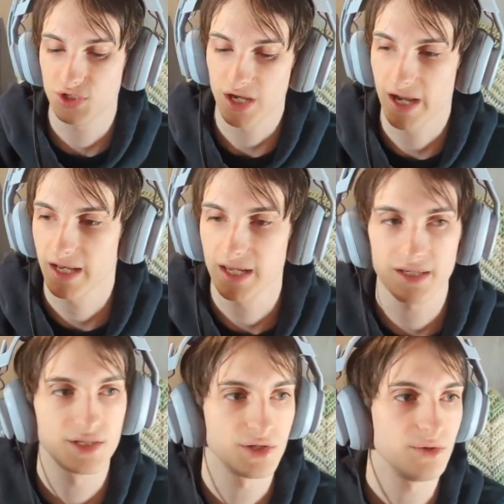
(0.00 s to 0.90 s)
I
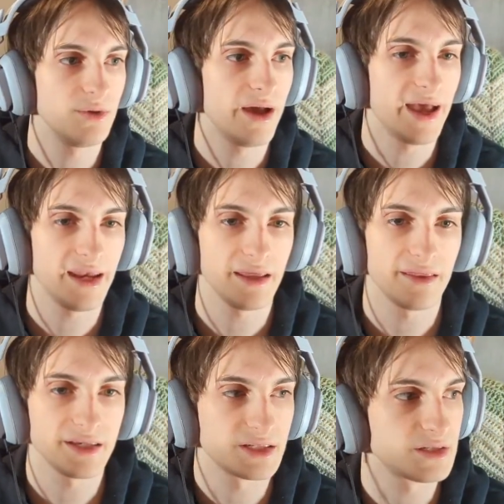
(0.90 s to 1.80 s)
need to edit
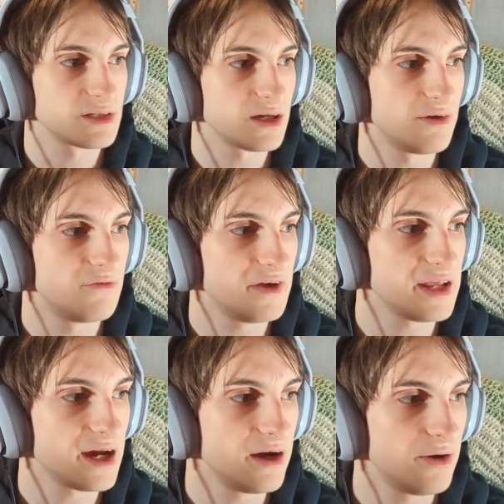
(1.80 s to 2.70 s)
this a
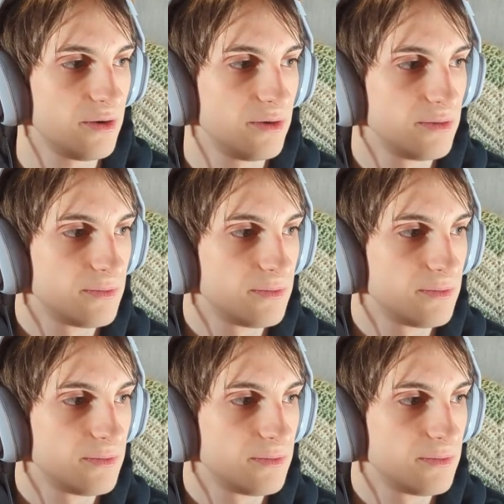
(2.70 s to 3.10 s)
video.